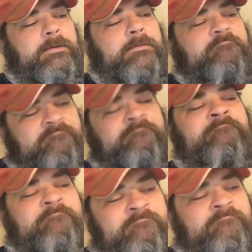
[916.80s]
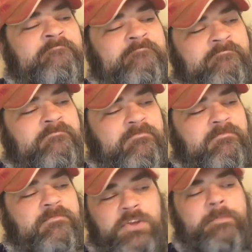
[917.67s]
Mm-hmm.
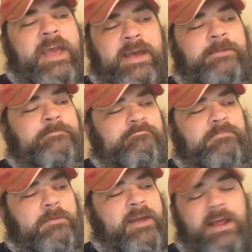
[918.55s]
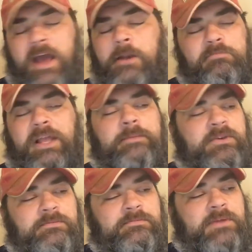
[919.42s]
You're mad? You're mad? I don't blame
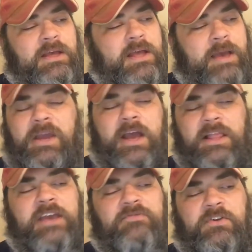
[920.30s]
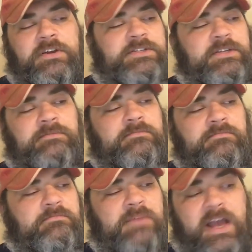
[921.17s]
you. I mean, I like Ferguson.
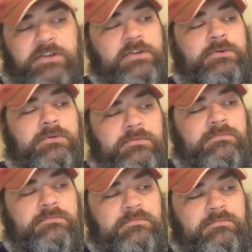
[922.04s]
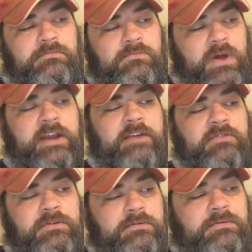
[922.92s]
I do.
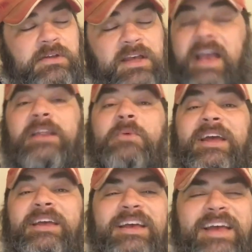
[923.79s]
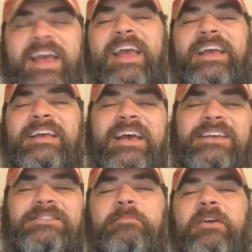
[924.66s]
Whatever. Anyway, hey,
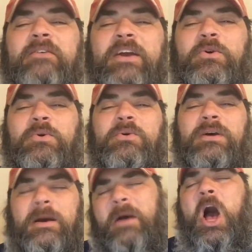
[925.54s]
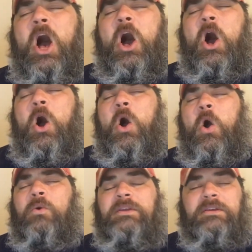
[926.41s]
it's a Big Ragu. I'm
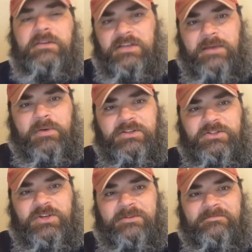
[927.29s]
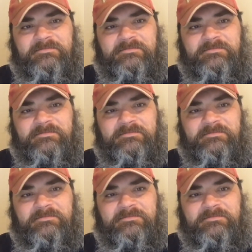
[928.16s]
out. Keep punching.